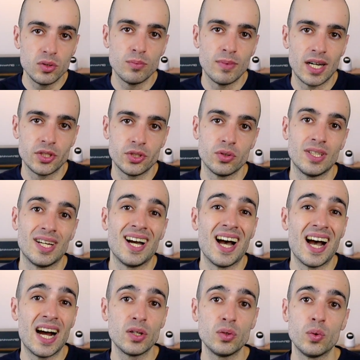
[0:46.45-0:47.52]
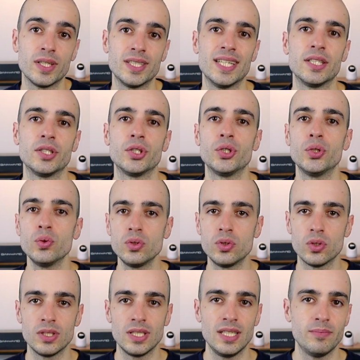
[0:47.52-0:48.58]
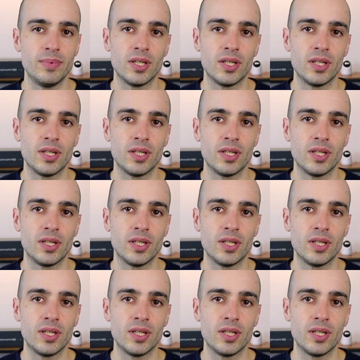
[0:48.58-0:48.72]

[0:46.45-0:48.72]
too much on a hardware that you don't need